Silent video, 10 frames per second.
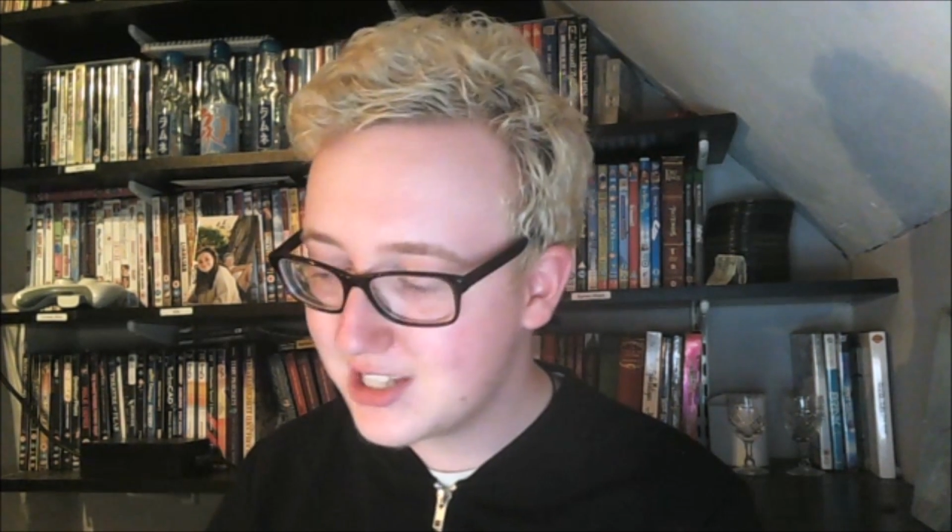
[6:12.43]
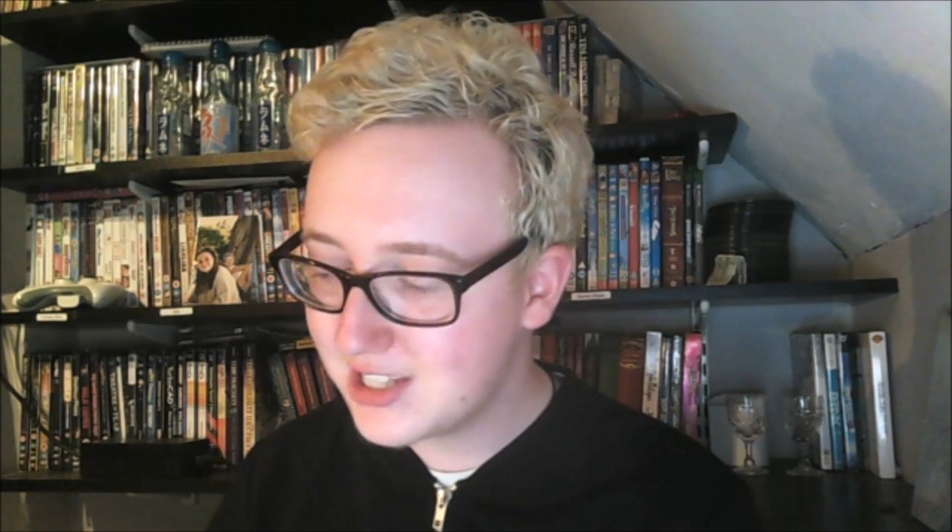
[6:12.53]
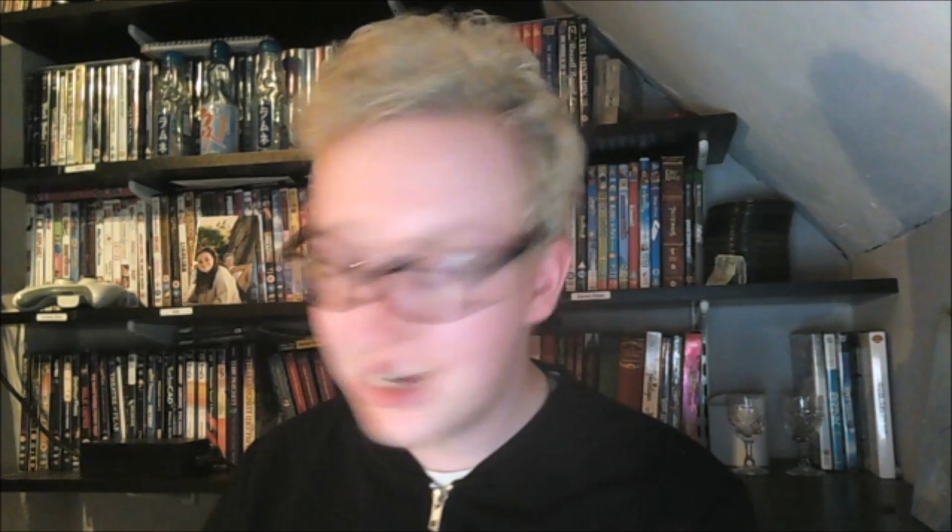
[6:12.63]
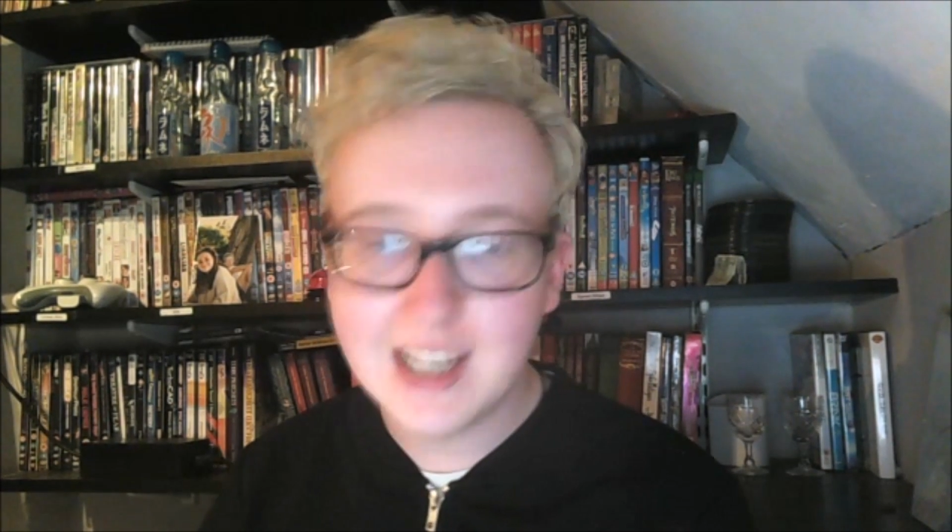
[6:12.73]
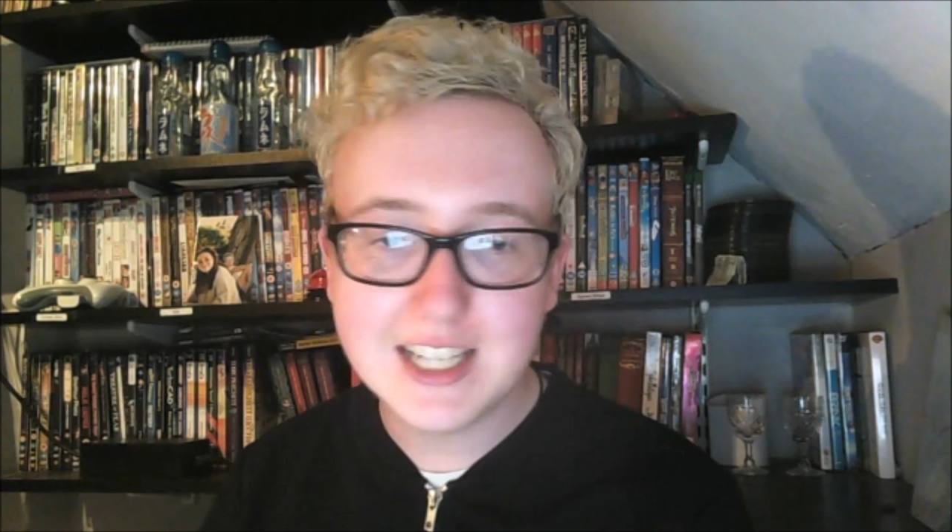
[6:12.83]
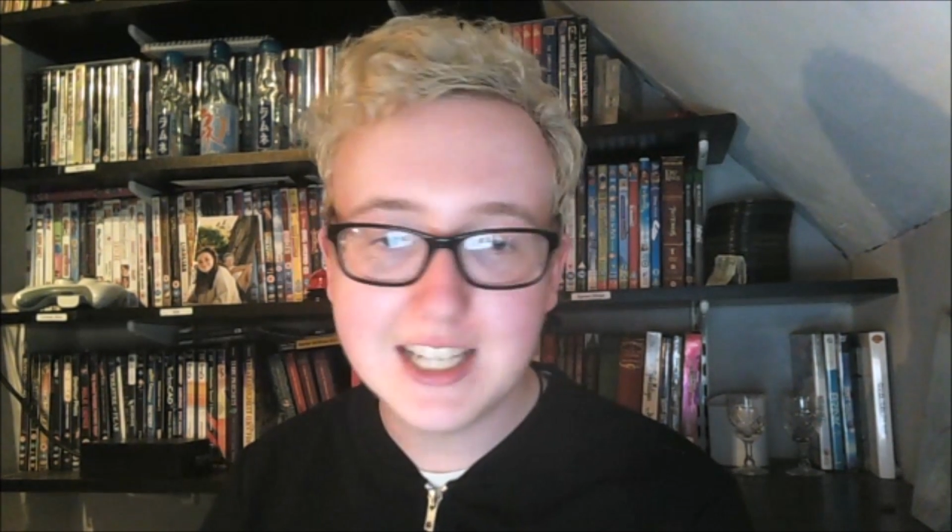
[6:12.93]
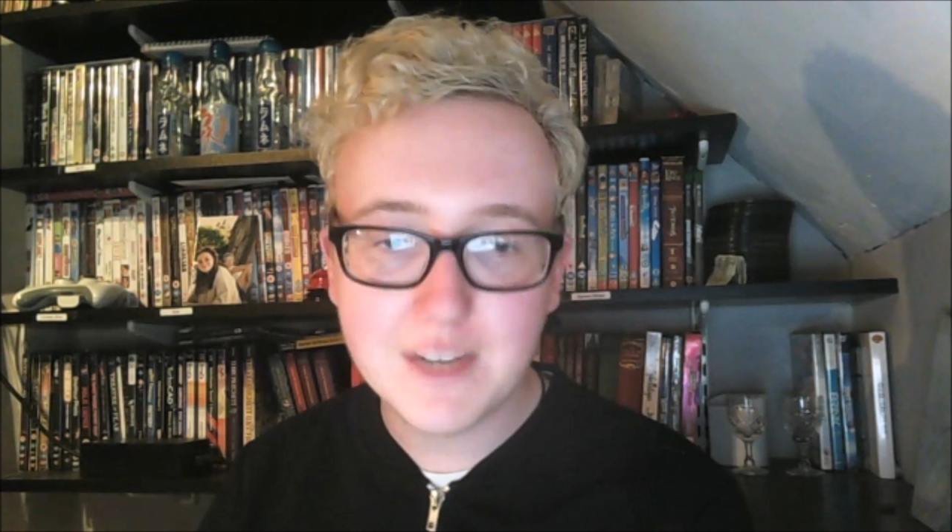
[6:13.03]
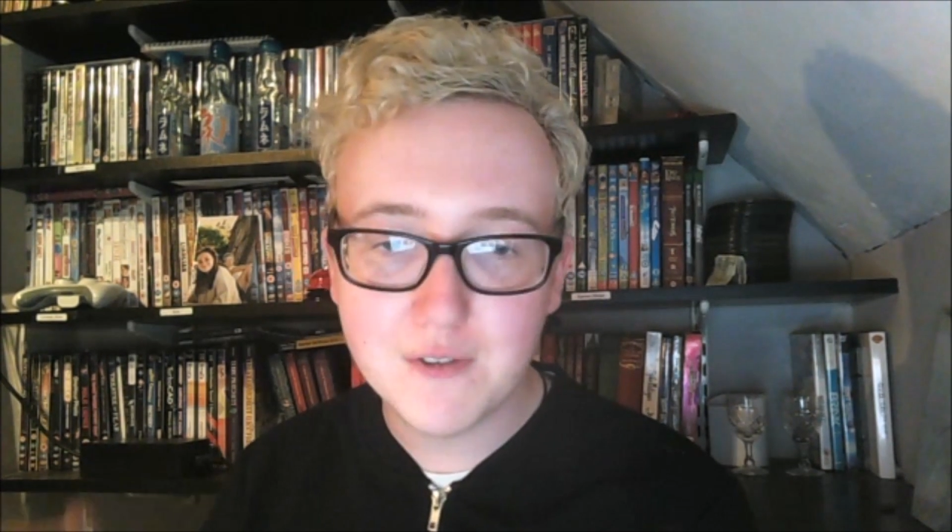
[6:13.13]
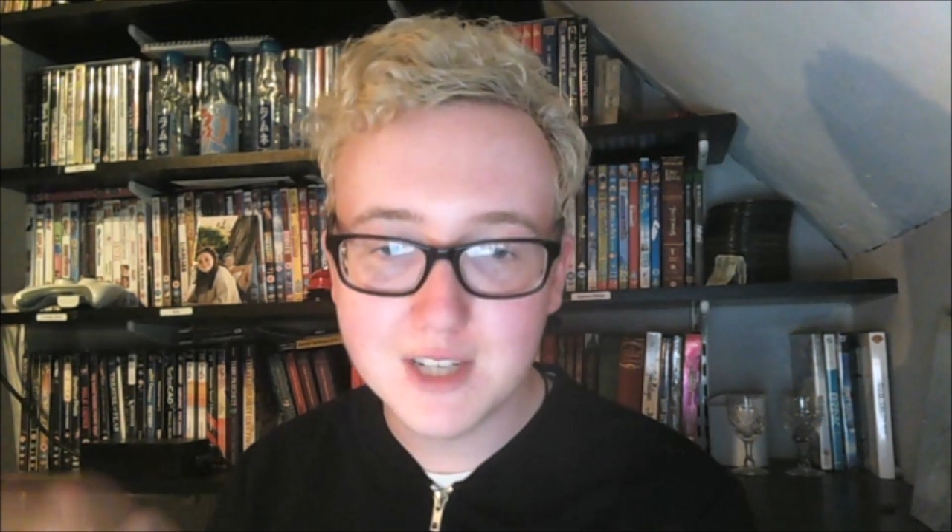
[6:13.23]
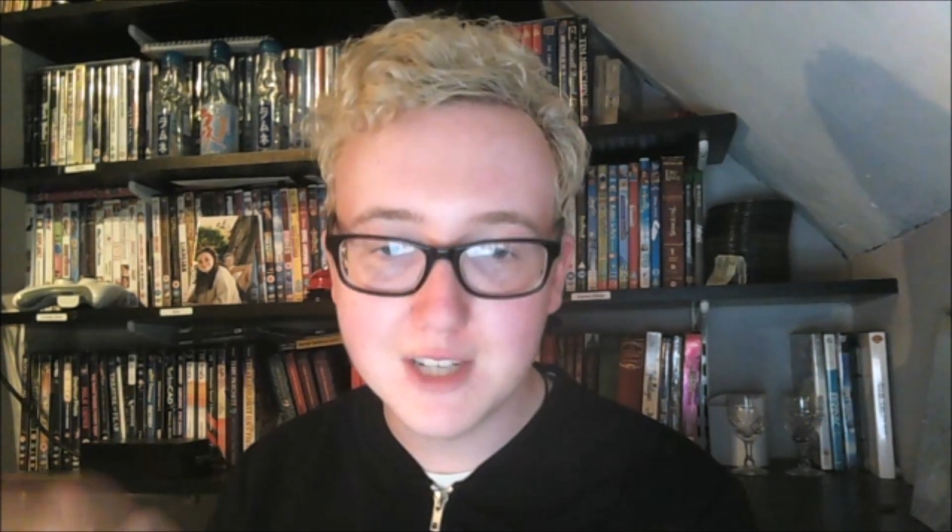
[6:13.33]
slightly
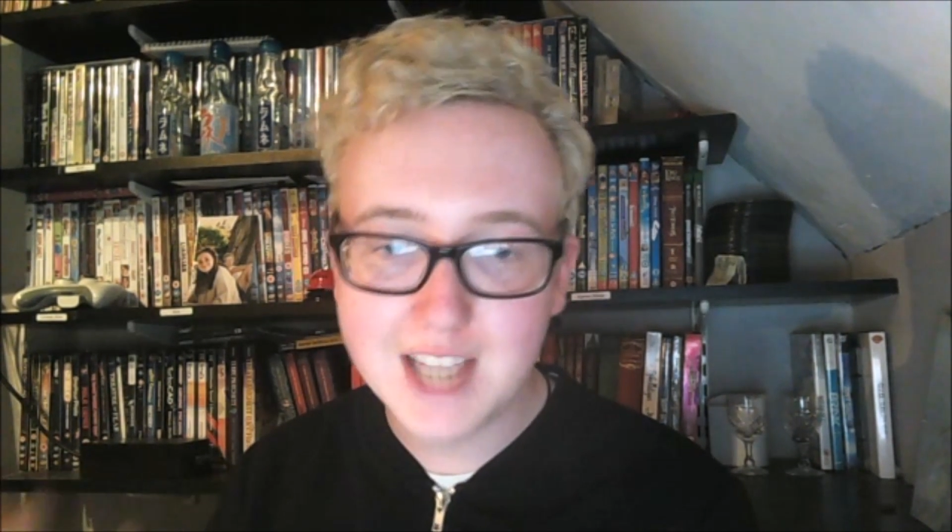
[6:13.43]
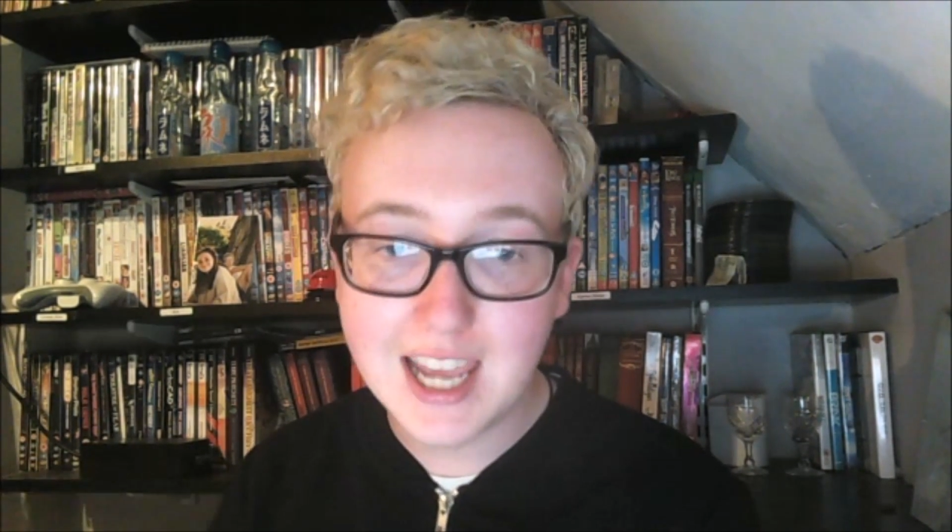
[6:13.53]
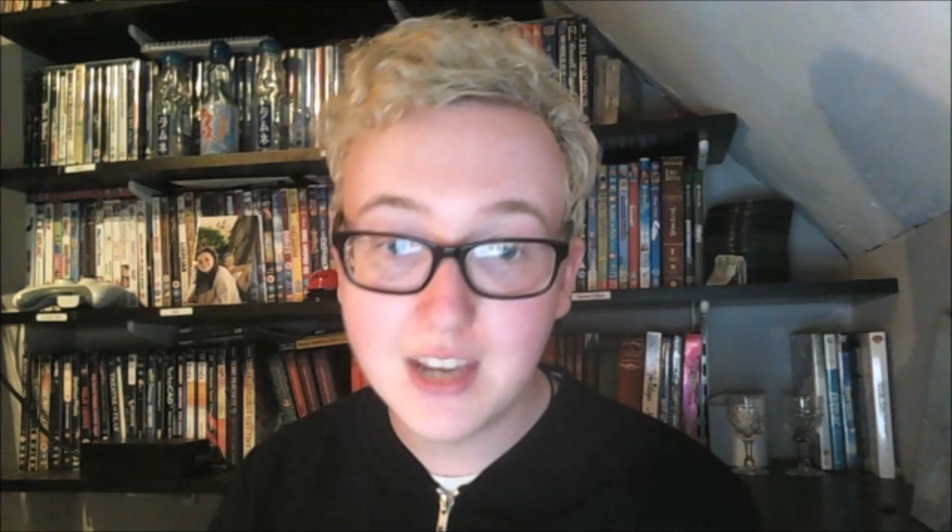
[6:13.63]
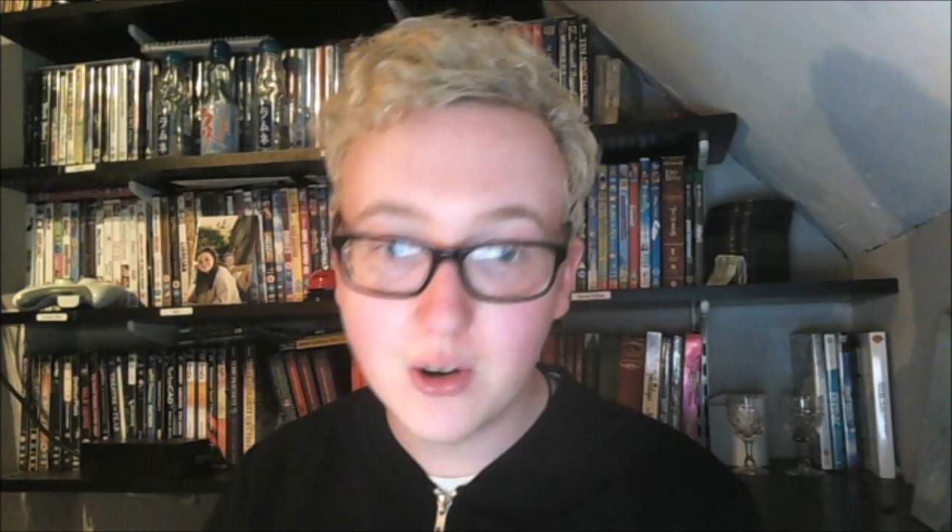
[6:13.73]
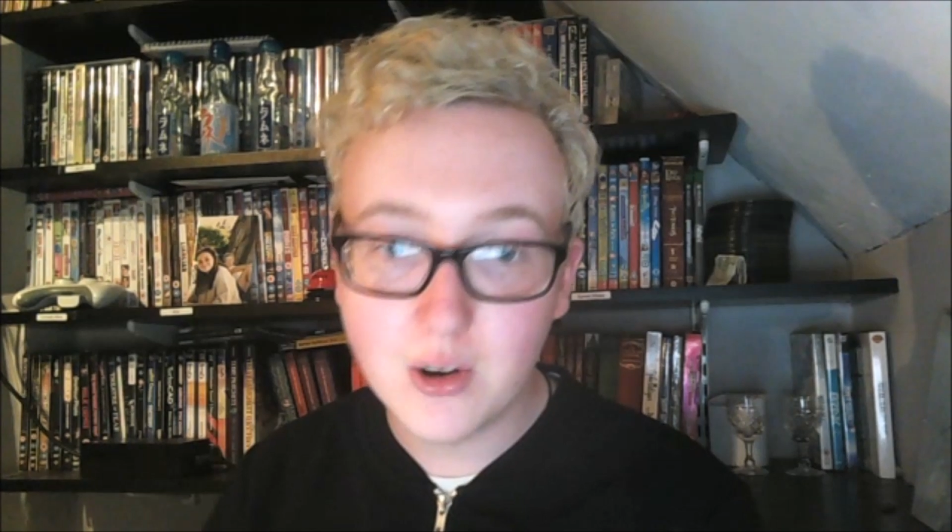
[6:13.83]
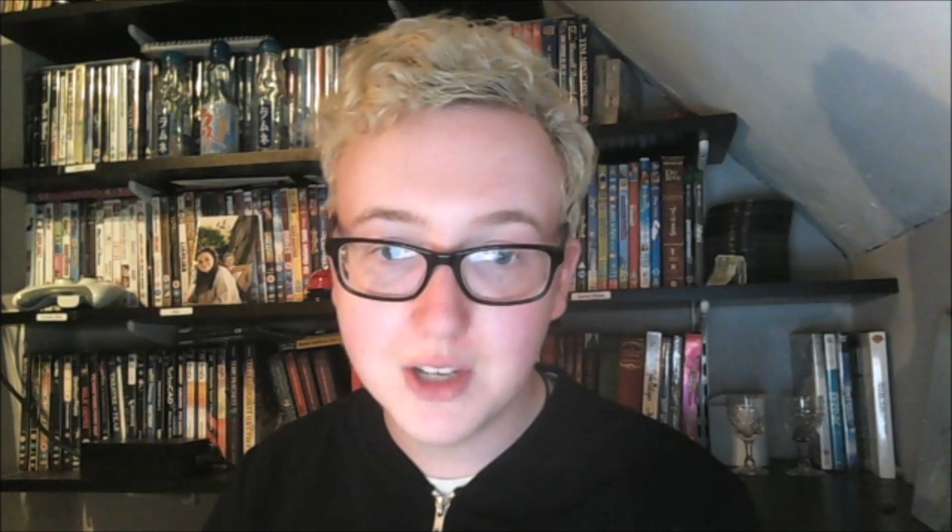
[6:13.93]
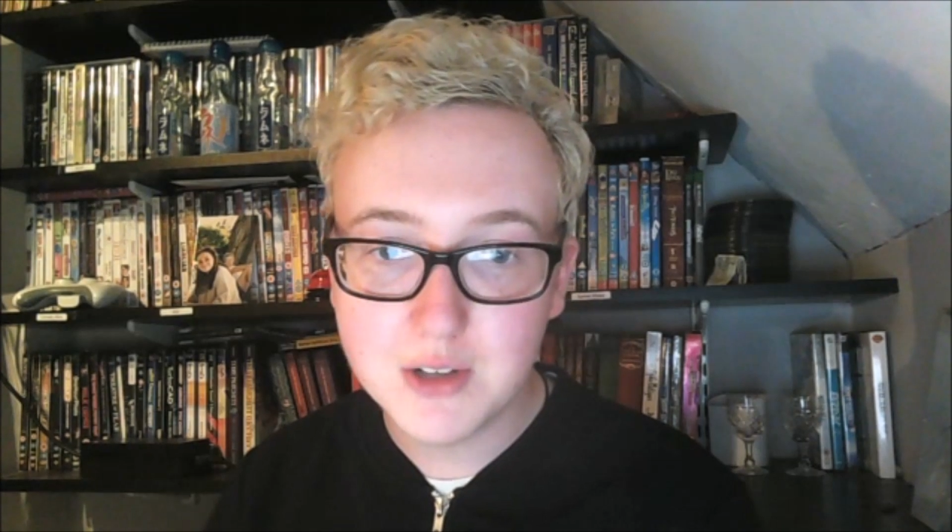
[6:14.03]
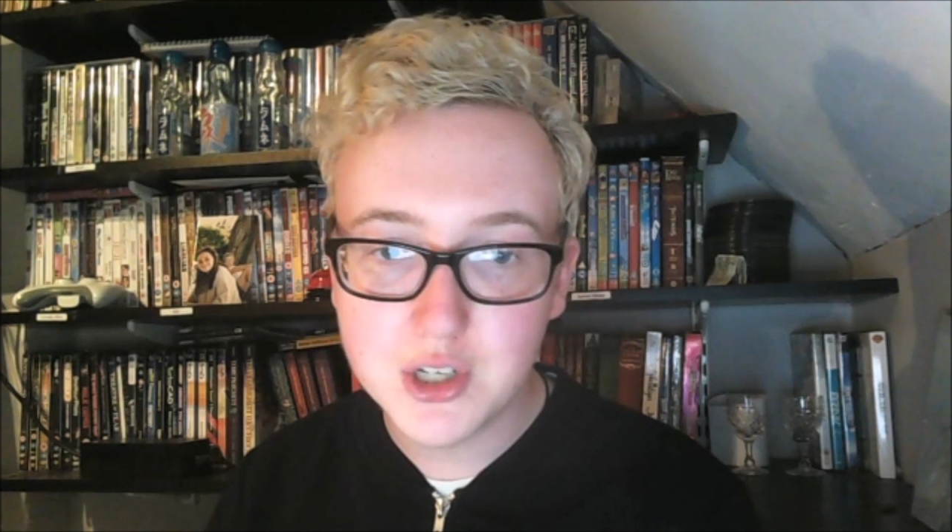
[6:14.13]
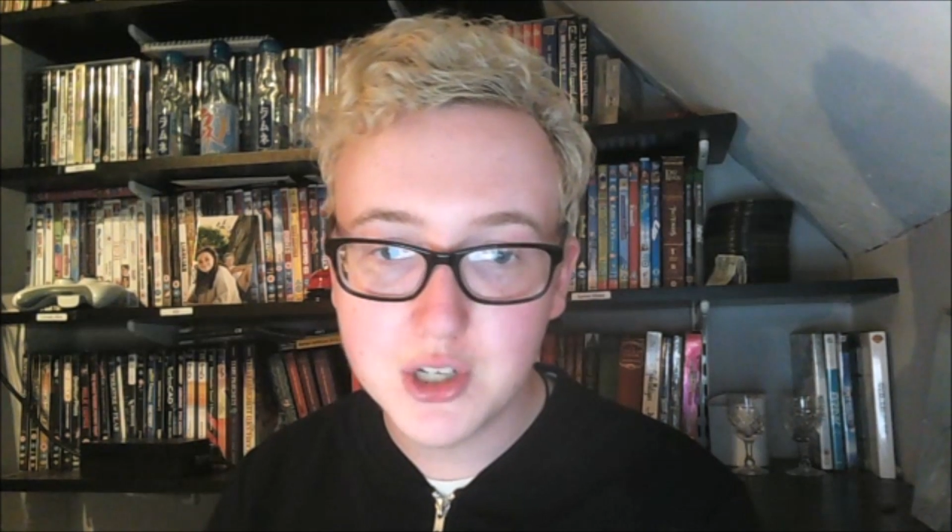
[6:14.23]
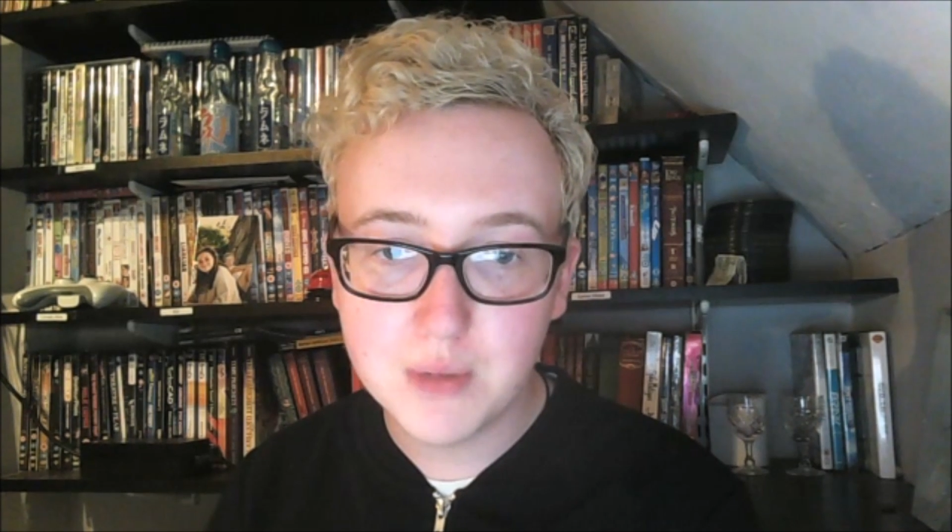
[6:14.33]
different take on
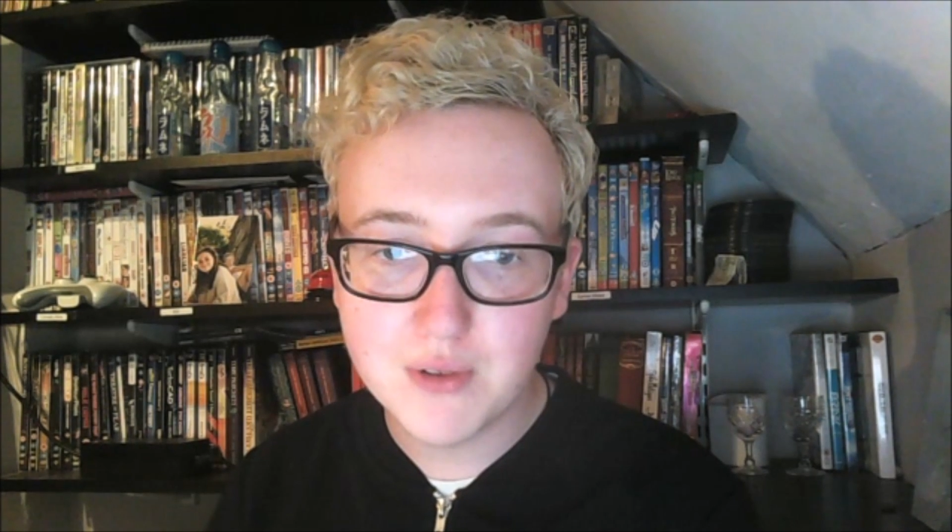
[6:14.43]
YouTube,